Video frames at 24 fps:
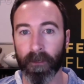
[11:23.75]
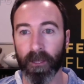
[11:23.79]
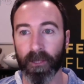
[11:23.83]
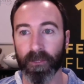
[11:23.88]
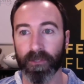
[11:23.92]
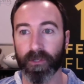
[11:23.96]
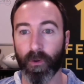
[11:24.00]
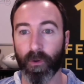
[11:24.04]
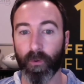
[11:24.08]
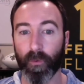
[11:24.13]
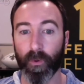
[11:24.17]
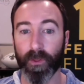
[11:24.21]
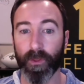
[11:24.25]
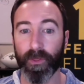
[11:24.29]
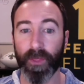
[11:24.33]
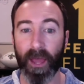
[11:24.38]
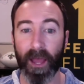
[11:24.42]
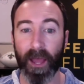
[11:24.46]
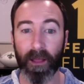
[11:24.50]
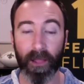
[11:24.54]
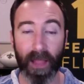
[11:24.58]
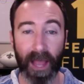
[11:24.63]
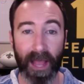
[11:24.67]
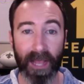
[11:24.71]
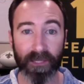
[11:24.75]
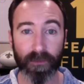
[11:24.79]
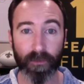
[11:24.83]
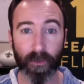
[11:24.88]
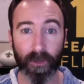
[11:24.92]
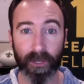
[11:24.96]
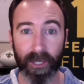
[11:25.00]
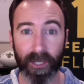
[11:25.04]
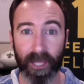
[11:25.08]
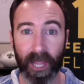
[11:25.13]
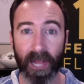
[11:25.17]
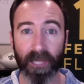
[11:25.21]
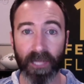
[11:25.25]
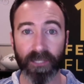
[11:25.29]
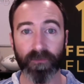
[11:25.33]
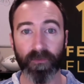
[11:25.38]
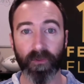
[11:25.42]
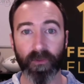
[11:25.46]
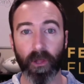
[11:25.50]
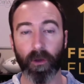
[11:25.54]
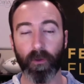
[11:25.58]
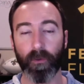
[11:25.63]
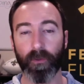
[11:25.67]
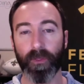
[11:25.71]
So with that last one, cash
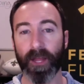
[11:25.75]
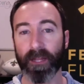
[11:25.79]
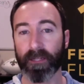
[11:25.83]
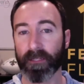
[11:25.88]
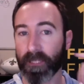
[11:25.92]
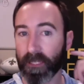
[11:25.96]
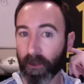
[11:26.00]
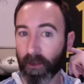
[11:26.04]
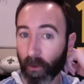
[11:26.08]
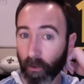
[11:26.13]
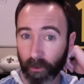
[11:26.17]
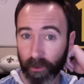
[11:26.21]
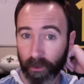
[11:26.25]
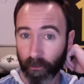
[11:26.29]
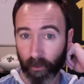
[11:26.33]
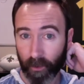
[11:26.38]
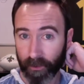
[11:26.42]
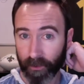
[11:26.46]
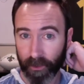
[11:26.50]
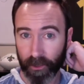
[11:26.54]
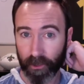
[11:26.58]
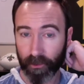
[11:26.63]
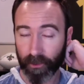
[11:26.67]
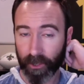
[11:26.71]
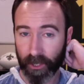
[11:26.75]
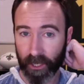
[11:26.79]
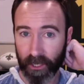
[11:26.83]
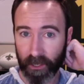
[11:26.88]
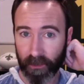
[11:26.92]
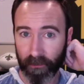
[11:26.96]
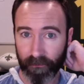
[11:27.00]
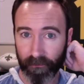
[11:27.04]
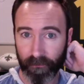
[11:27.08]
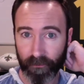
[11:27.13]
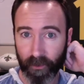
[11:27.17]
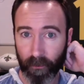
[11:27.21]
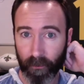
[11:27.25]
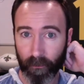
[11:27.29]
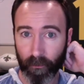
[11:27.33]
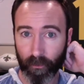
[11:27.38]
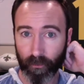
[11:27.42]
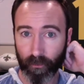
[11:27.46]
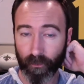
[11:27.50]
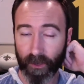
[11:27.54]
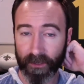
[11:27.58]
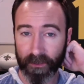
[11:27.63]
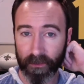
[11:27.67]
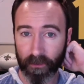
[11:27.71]
flow, that's the only one that you're getting from
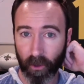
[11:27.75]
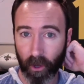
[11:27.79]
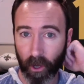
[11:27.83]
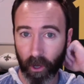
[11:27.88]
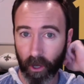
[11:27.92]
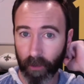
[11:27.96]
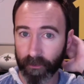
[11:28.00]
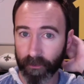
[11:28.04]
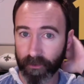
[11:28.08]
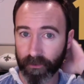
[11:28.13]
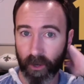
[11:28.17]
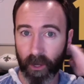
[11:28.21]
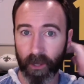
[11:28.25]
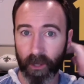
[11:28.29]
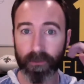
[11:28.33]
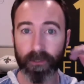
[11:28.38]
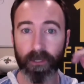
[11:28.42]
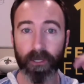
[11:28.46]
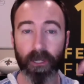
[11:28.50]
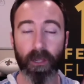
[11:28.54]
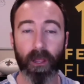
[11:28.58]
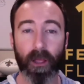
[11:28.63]
rental arbitrage.